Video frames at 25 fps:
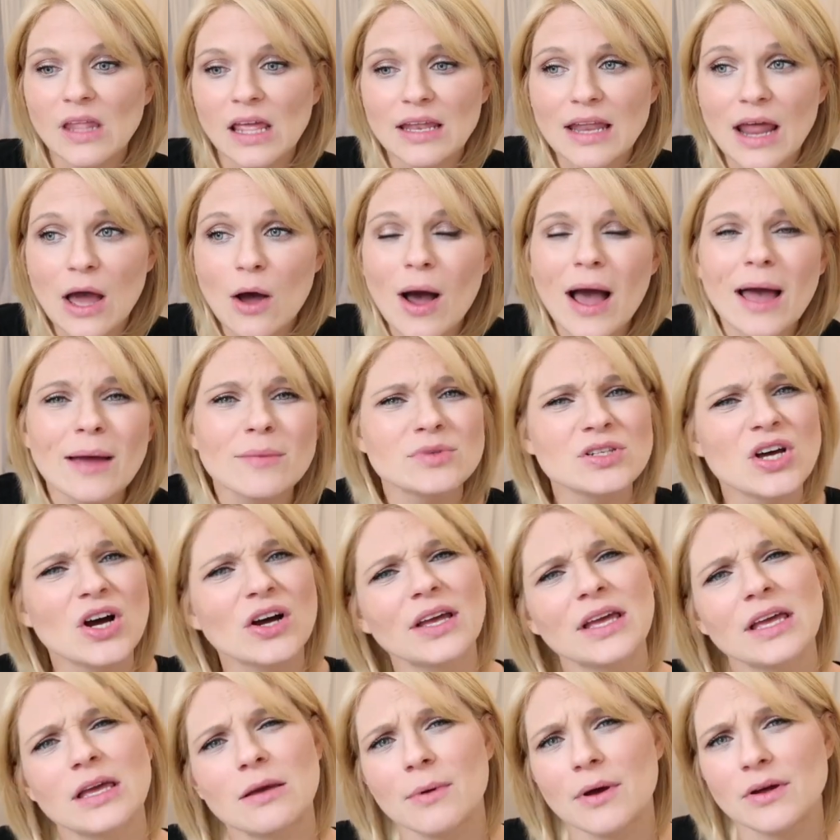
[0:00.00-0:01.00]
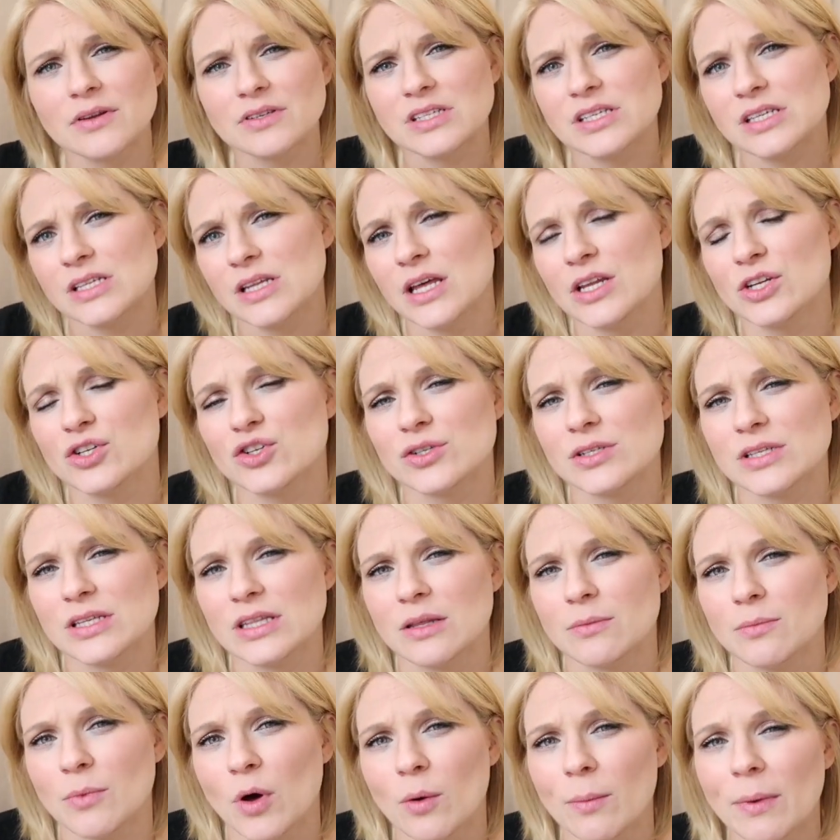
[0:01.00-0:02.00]
Now, I'm talking about teenagers at
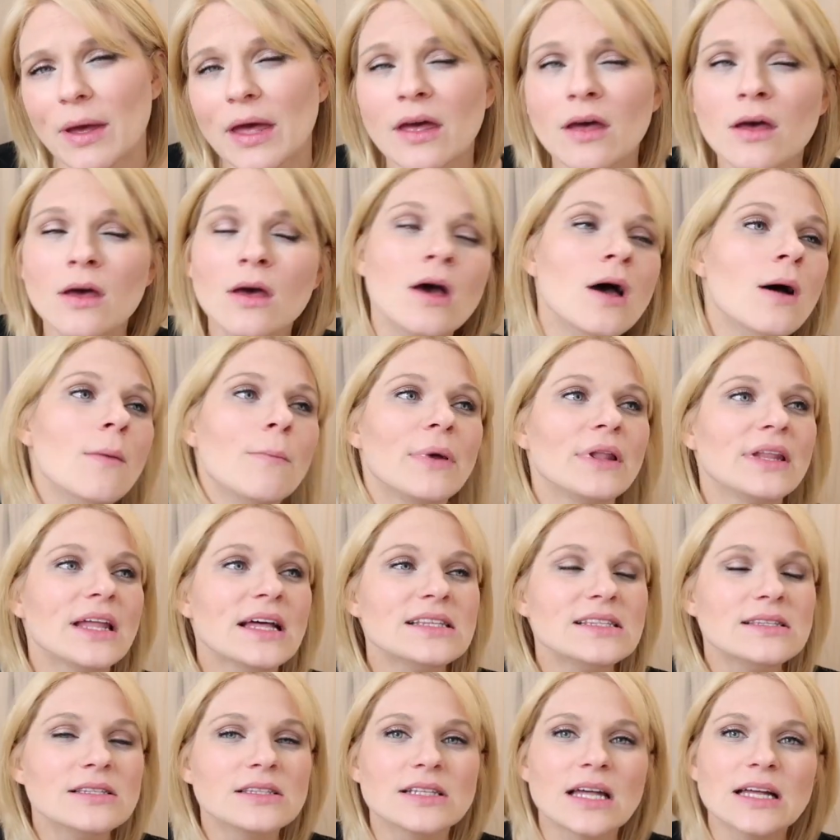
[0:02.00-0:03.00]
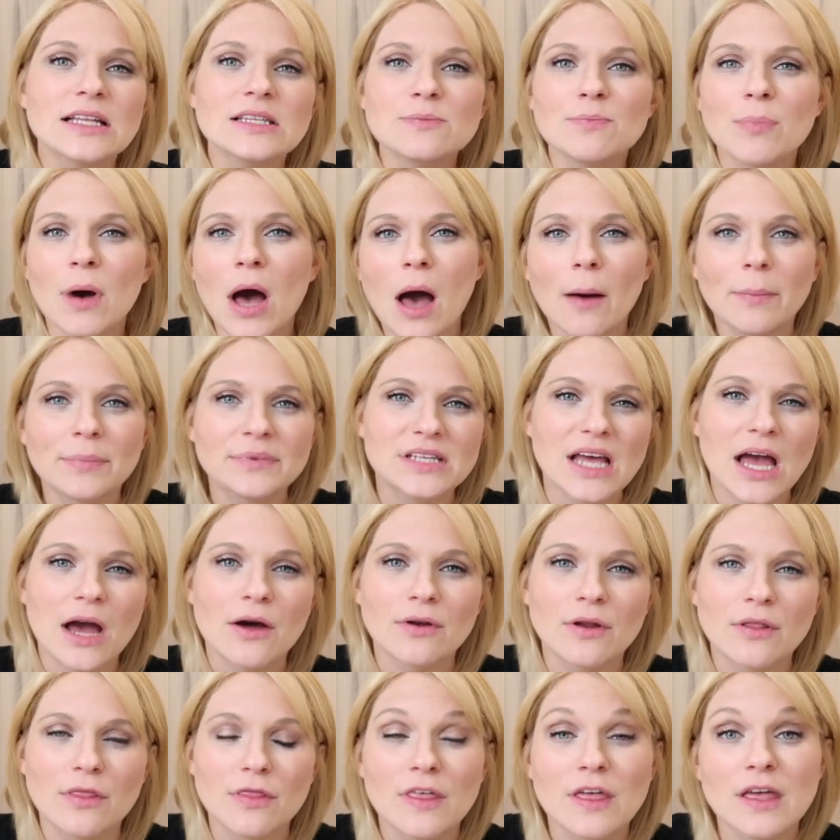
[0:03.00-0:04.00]
the moment, but let's pop
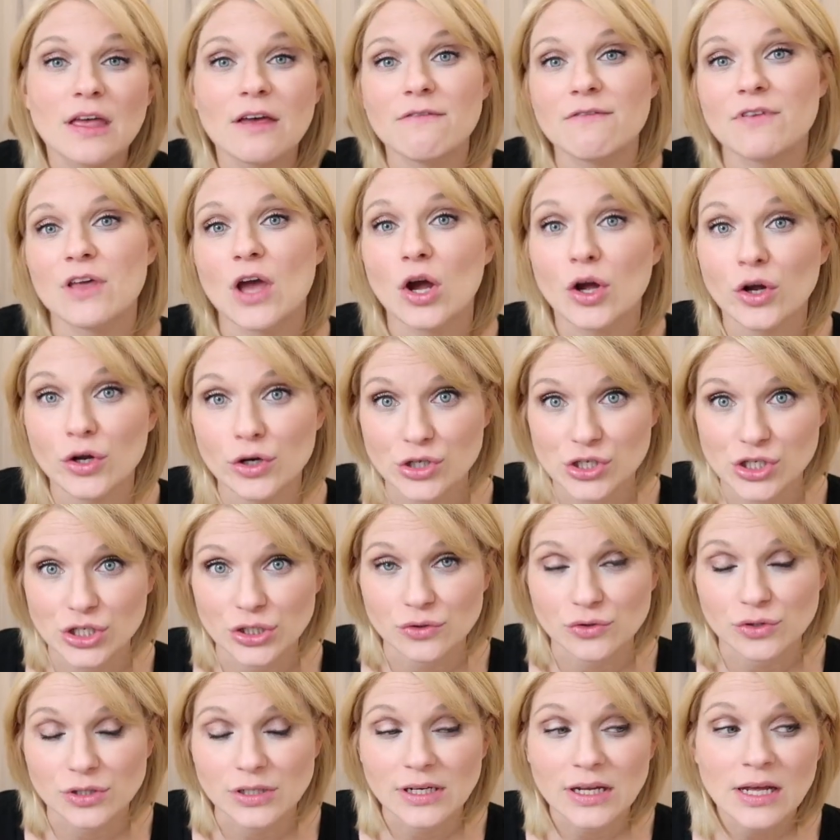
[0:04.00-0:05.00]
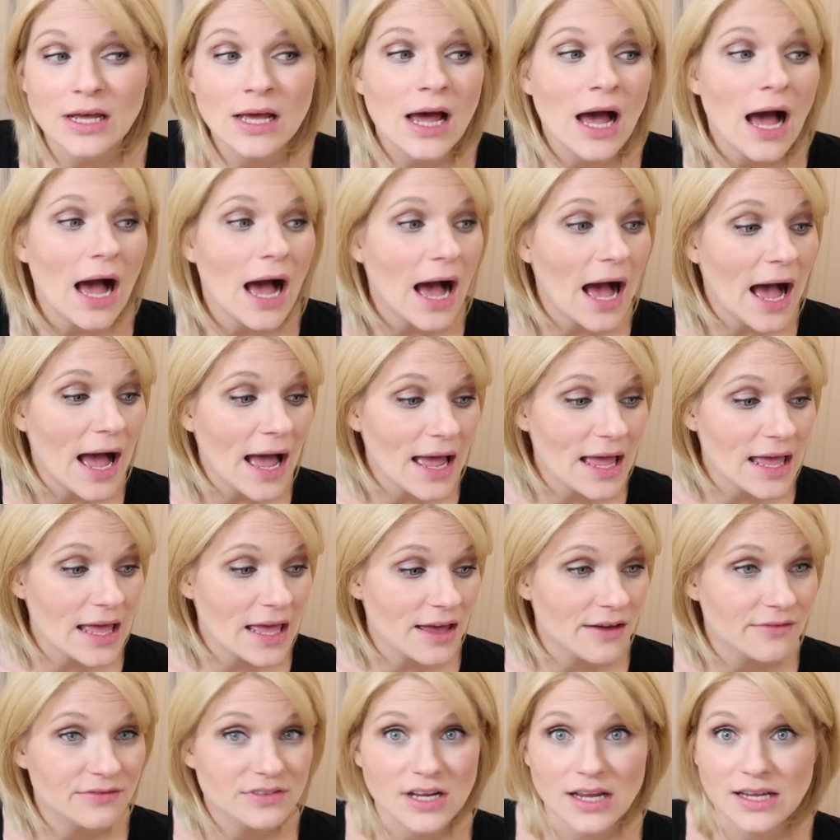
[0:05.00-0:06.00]
down and think of younger children. I
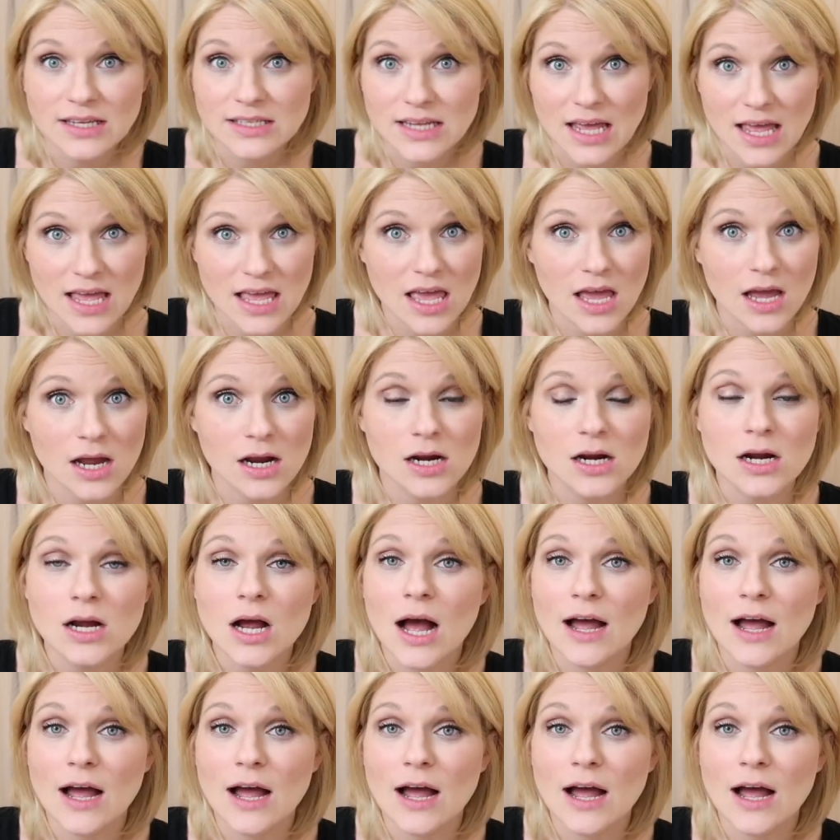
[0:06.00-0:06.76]
have done daycare.